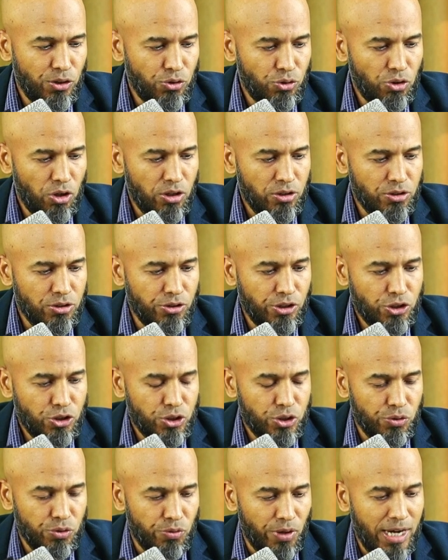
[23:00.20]
do not need
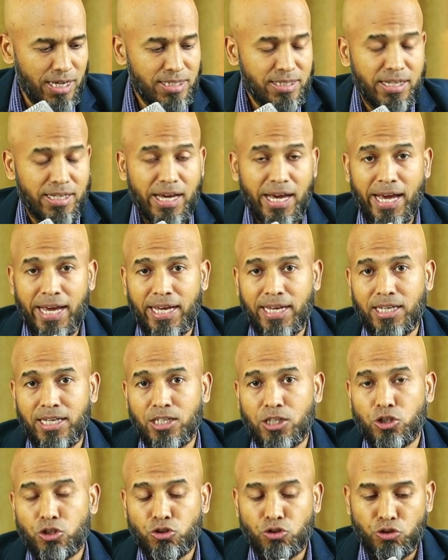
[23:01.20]
to write
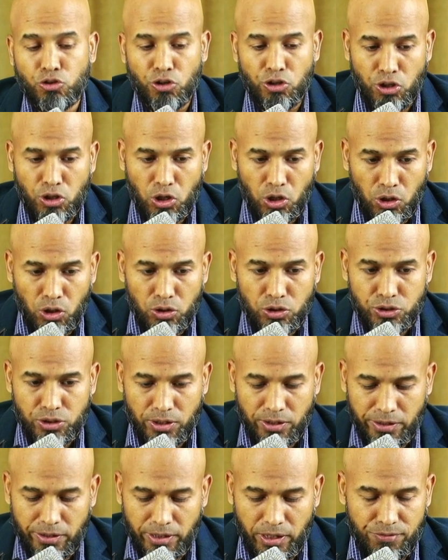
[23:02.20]
a
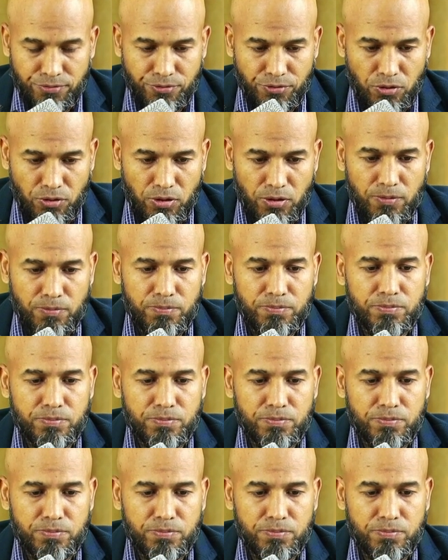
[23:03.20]
conclusion therefore.